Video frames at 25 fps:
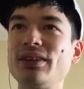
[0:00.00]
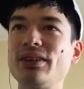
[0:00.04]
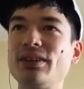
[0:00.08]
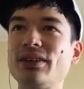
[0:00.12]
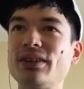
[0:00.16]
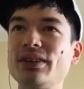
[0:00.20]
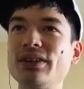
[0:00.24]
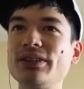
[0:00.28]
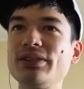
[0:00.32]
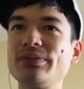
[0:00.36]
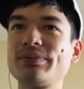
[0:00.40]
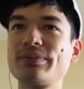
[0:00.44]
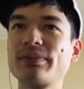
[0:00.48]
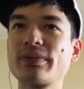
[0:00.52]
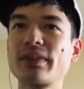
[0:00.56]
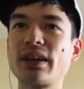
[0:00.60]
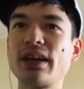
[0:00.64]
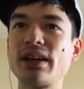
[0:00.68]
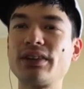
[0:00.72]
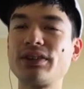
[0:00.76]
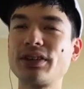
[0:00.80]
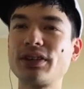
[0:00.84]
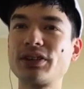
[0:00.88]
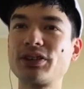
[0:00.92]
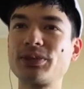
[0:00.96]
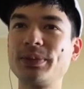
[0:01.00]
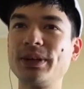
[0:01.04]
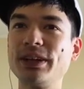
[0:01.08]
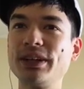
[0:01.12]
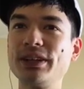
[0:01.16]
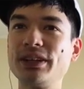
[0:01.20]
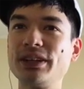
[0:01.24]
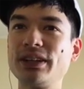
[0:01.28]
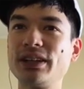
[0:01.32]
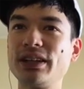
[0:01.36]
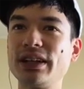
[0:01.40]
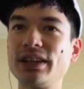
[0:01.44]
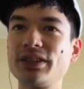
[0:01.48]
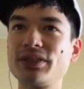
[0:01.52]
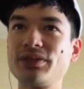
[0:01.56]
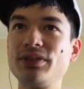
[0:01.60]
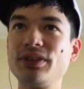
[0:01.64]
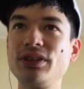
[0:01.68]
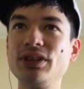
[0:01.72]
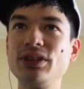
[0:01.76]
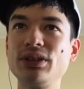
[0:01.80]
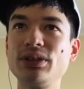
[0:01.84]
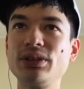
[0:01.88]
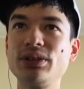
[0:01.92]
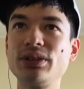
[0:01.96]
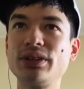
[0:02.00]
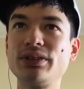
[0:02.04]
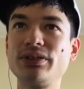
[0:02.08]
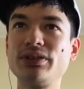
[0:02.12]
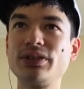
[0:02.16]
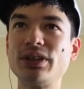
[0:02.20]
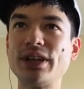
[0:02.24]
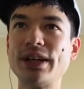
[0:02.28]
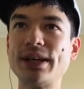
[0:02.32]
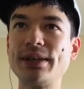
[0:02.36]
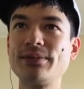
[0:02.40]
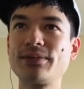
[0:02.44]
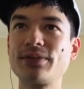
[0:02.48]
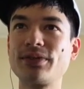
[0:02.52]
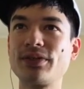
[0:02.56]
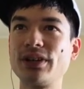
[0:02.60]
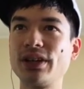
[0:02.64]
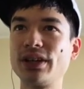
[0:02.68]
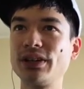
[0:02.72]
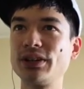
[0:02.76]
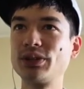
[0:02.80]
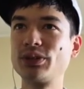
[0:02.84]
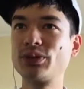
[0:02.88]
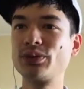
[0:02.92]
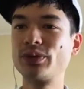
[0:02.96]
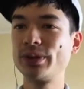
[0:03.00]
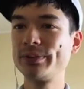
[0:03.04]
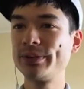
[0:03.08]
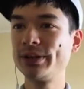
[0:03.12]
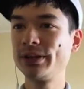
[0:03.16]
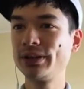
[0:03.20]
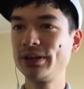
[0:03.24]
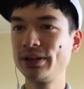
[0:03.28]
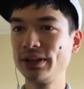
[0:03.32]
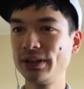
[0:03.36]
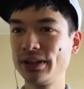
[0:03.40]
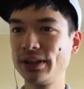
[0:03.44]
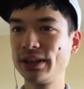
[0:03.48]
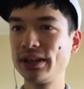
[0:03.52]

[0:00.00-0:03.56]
Alright, as I explained in the last video, if you aim for that little ribbon,